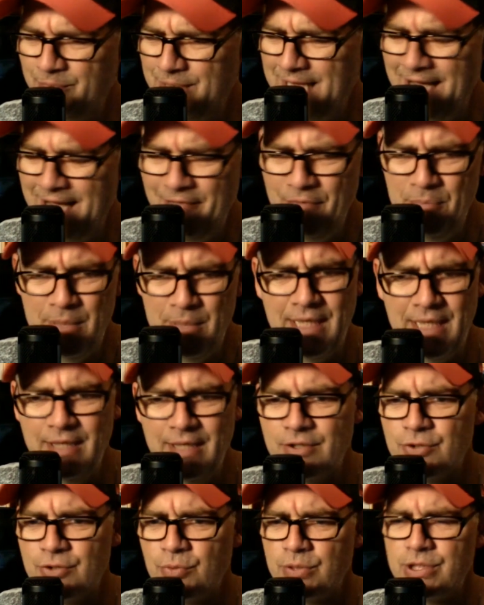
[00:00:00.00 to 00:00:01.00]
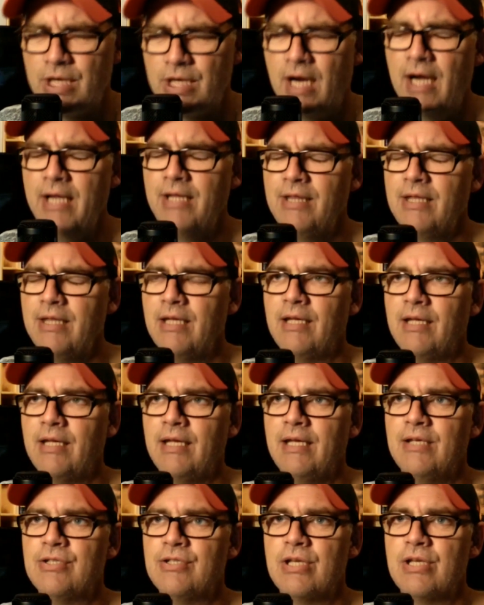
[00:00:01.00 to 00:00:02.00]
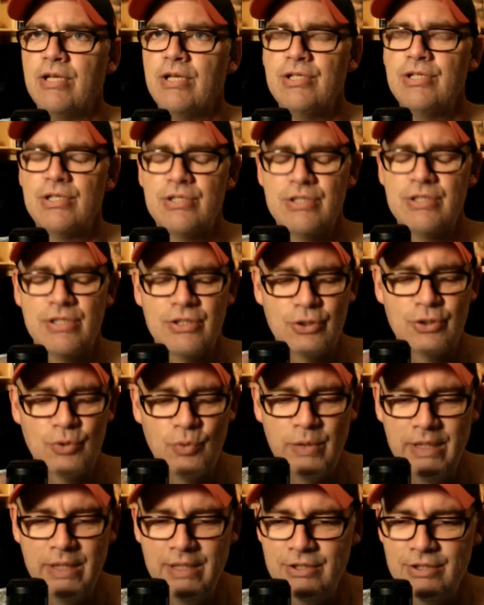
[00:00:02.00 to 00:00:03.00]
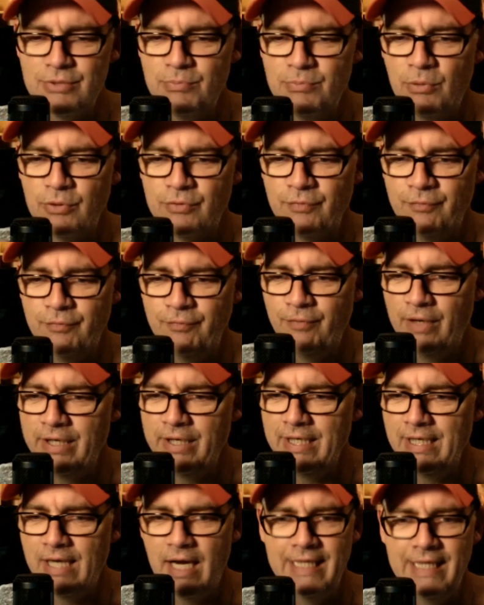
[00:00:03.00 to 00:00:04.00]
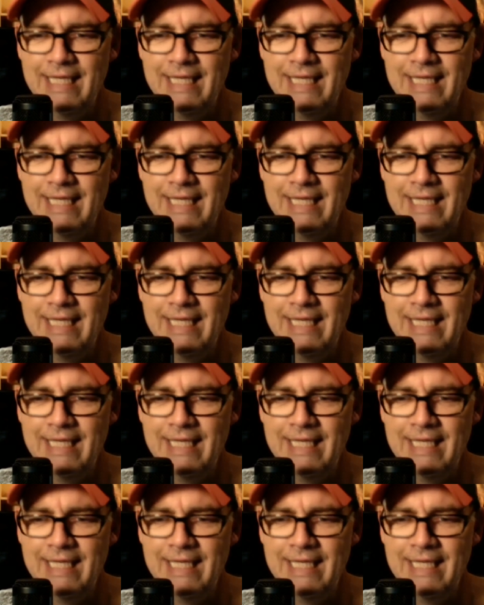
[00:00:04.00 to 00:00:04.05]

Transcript: Gavin McInnes, which I think is just the sweetest, most funny guy.